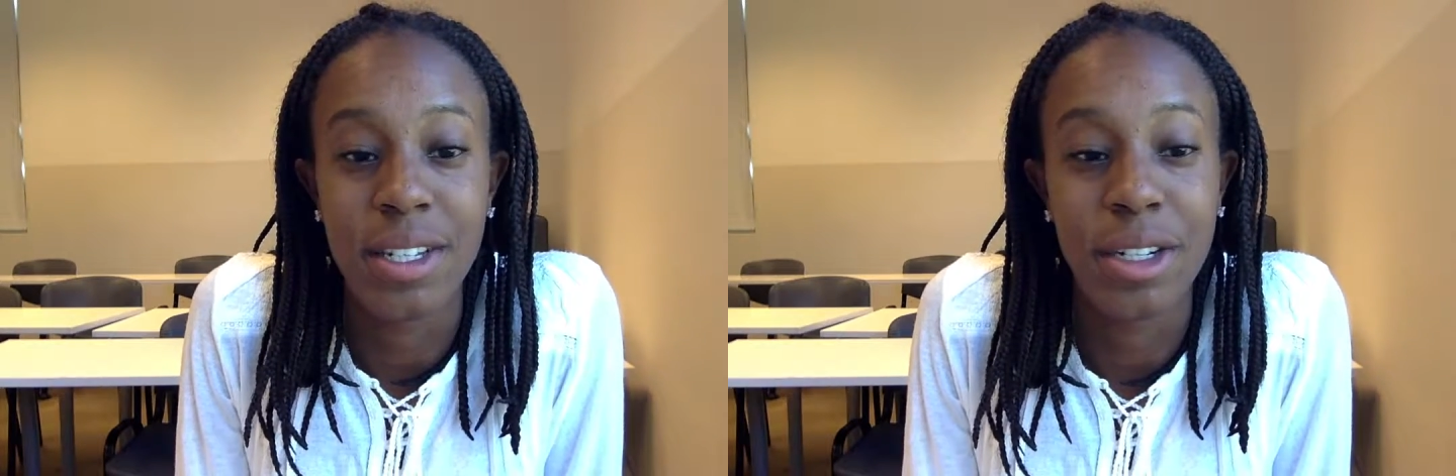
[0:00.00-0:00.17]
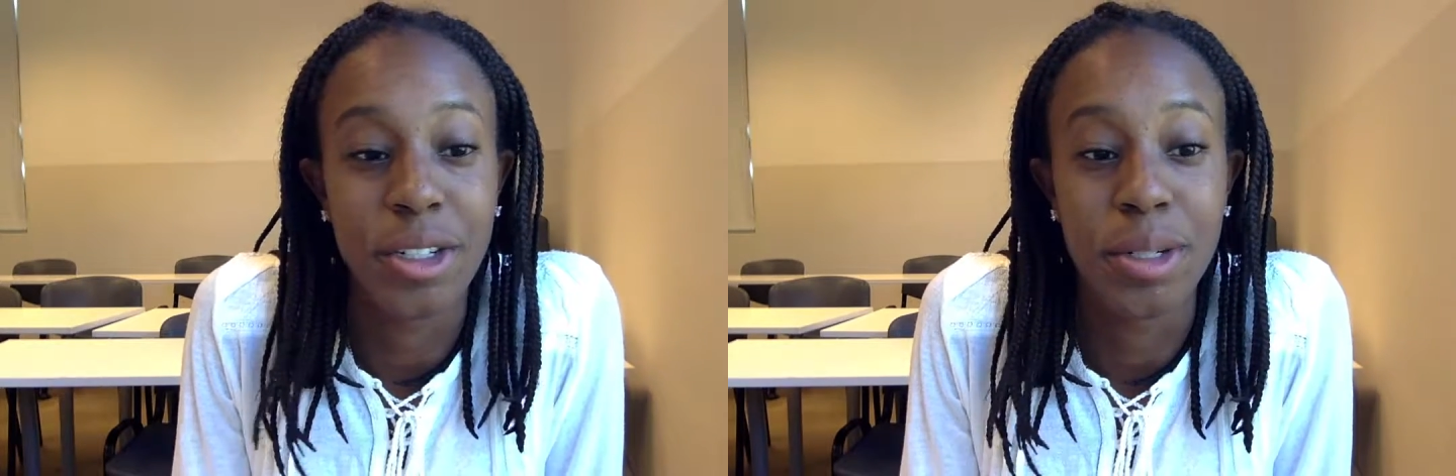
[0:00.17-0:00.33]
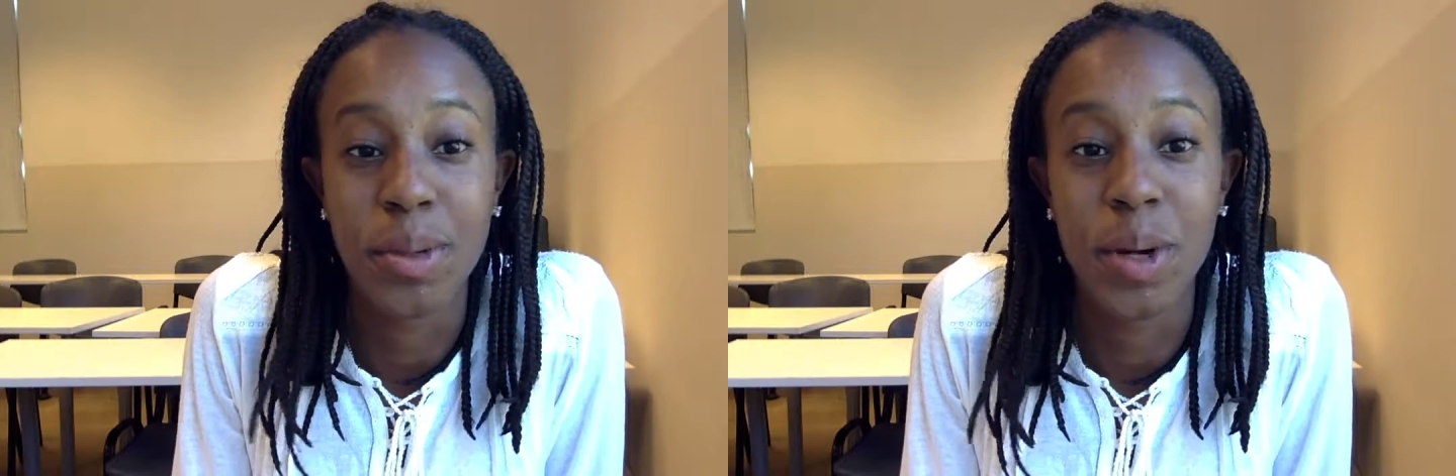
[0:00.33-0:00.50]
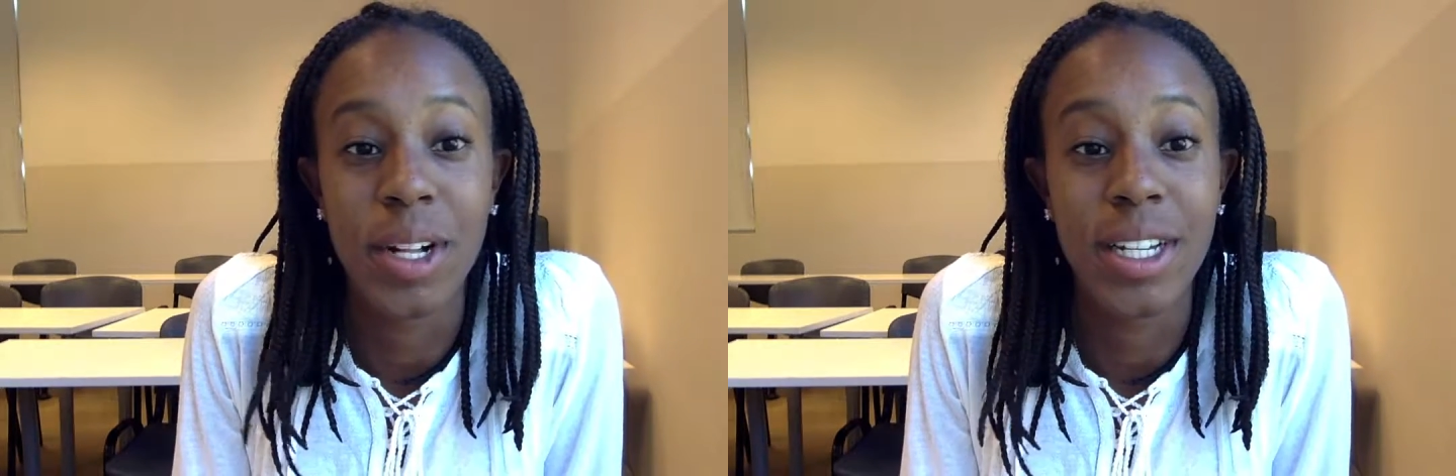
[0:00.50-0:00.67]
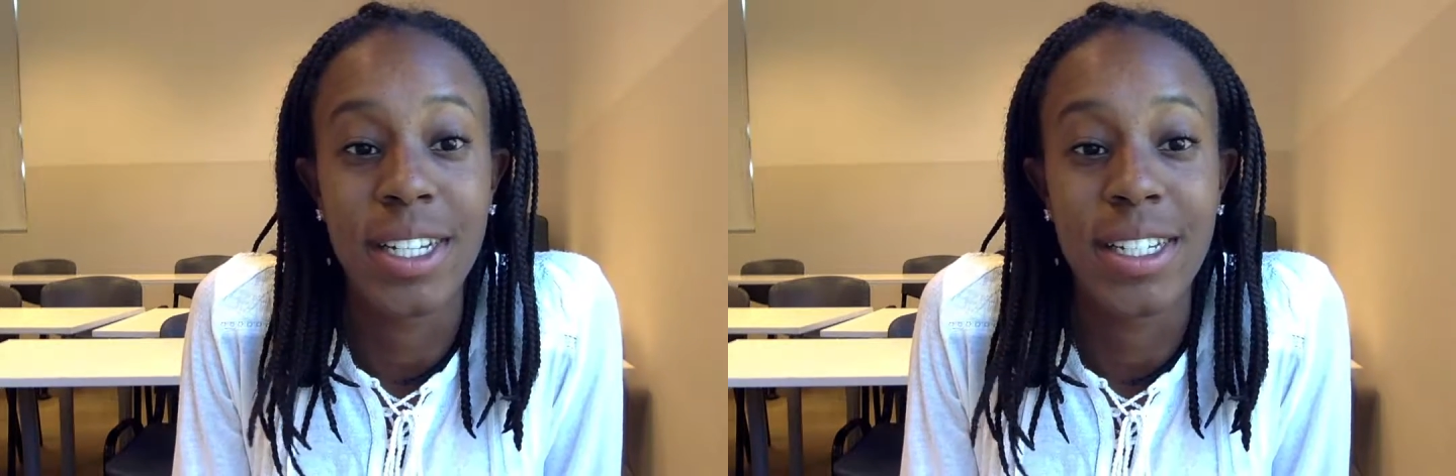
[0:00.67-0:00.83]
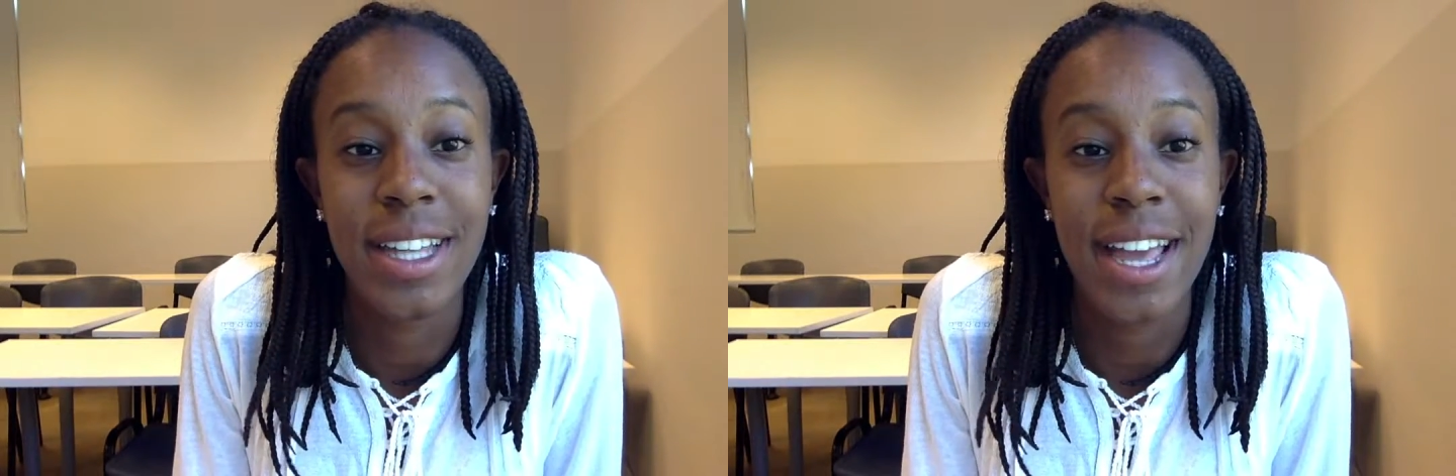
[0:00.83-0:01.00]
leadership
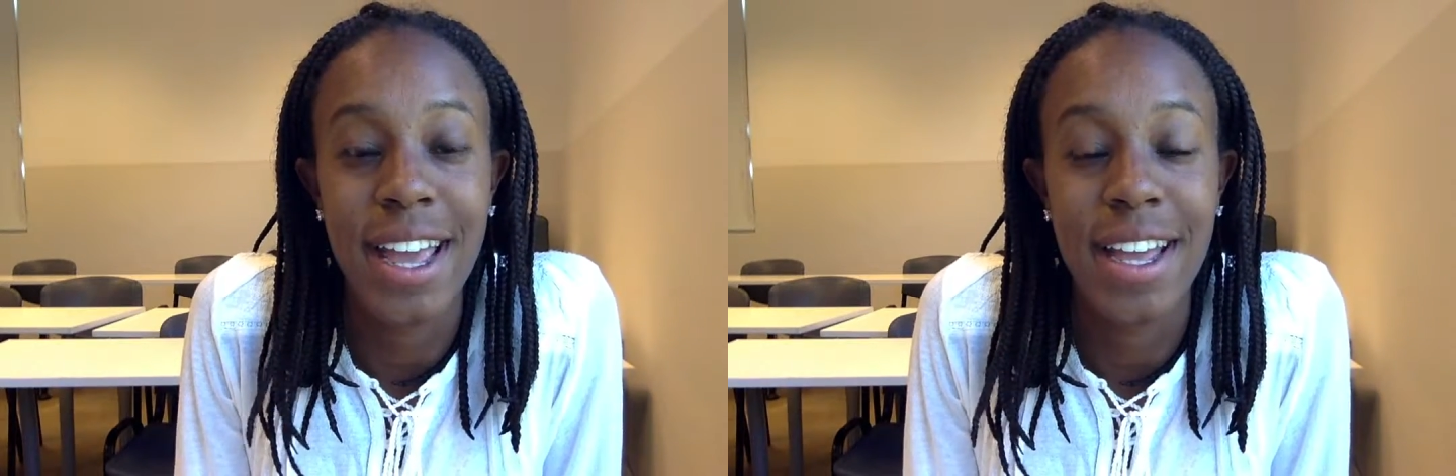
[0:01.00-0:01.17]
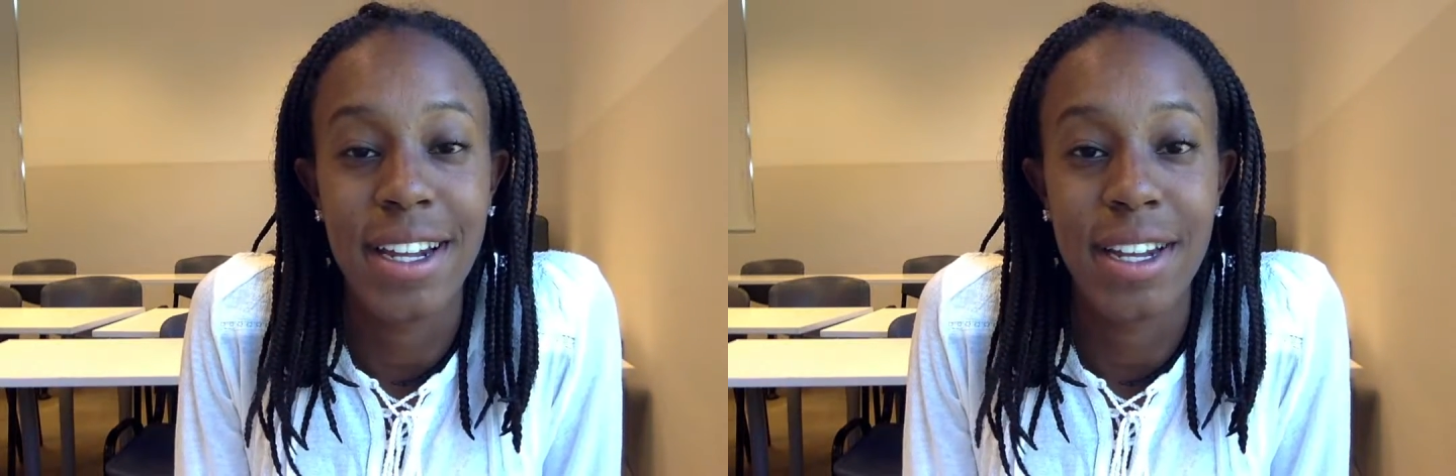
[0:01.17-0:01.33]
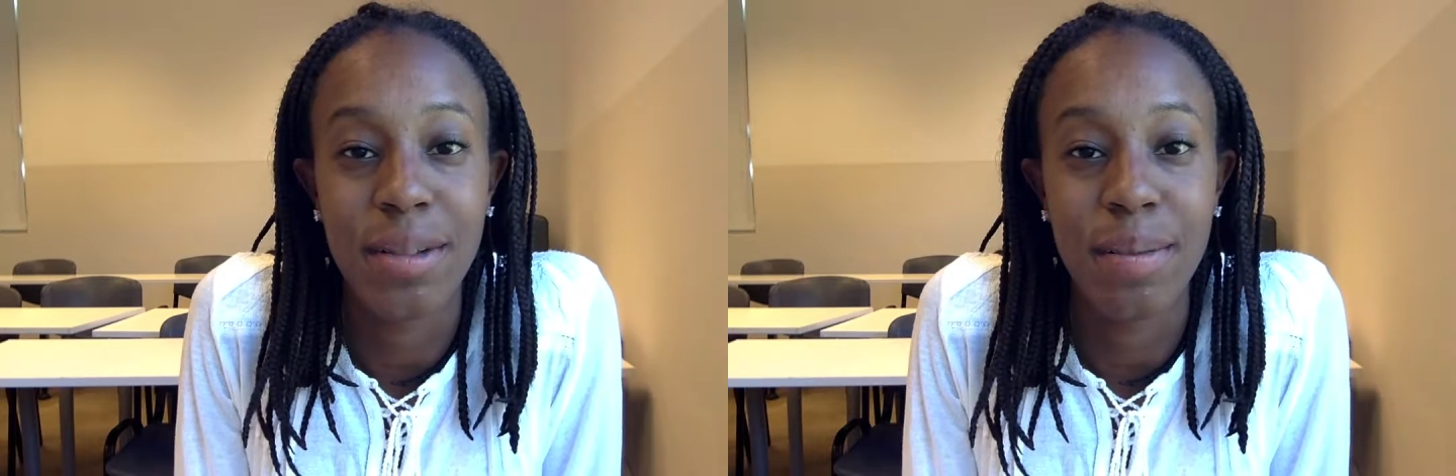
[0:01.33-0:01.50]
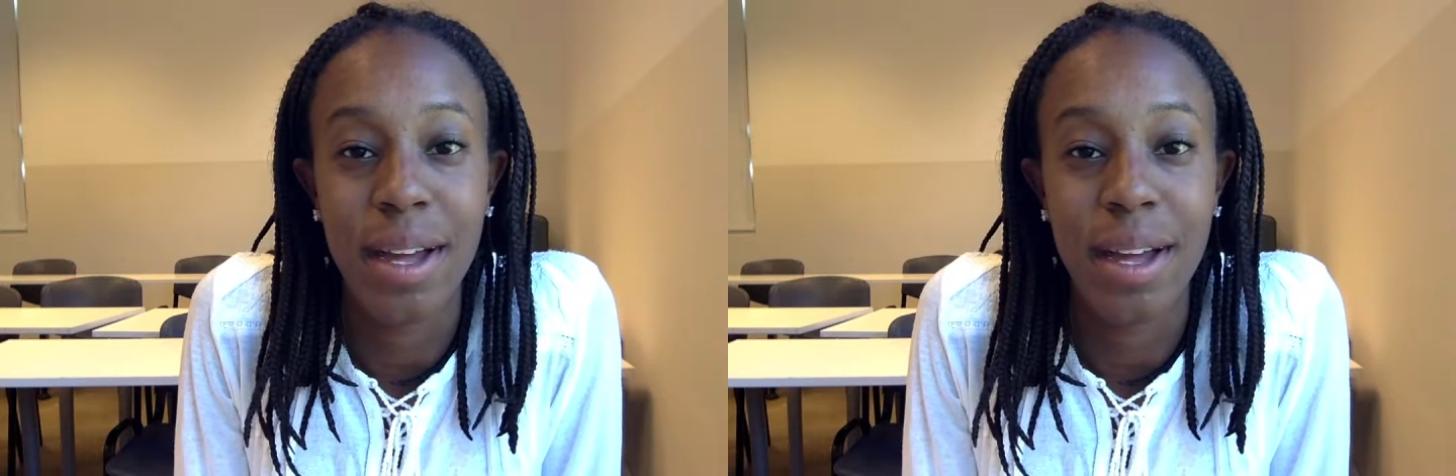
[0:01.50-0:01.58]
qualities, and